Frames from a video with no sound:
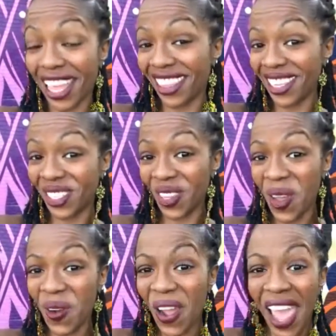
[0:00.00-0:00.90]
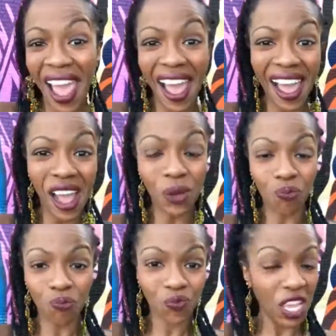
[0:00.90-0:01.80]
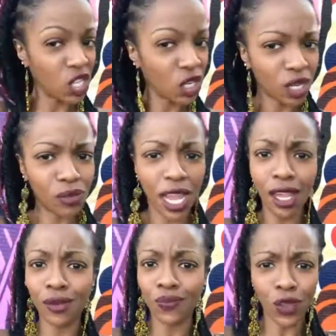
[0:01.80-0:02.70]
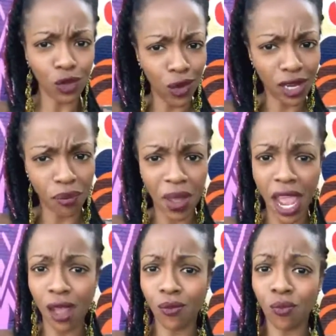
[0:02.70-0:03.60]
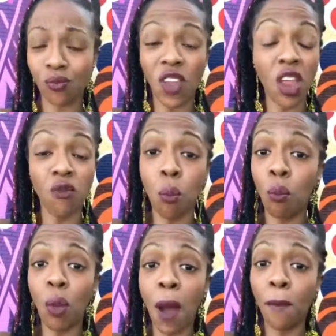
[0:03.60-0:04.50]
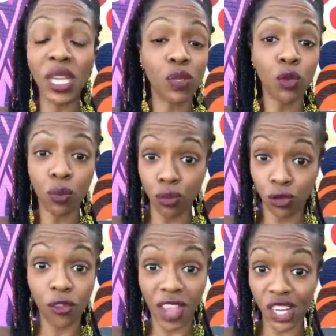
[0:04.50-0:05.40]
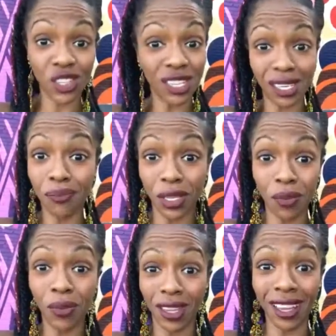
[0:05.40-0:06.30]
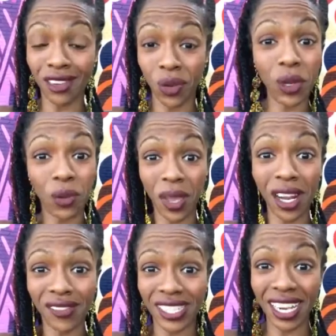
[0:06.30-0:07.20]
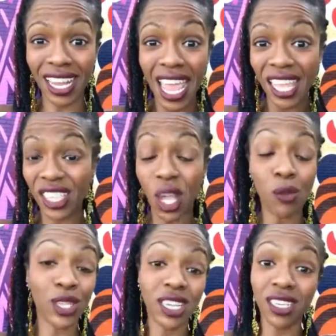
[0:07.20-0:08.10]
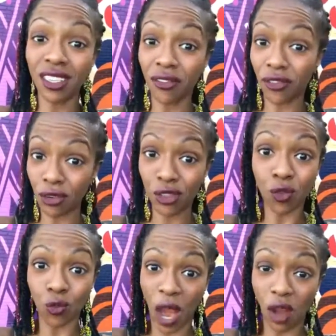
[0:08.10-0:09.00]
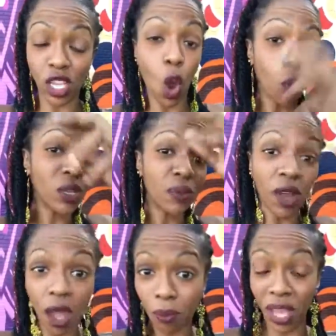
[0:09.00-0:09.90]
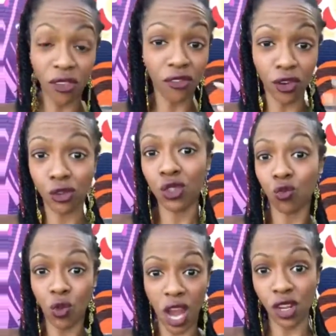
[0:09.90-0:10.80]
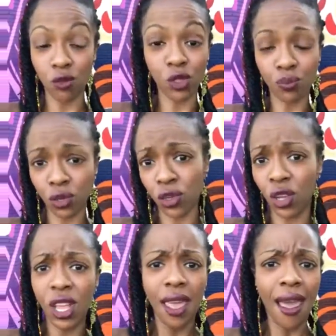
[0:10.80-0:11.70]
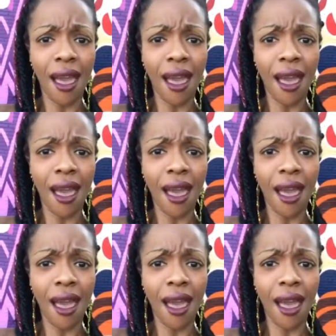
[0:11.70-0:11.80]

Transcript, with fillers: I think so. Um, he took him down, ground and pound in a much more brutal fashion than Khabib uh, Nurmagomedov did. This almost ended in the first round. He opened him up by the first round. It was brutal.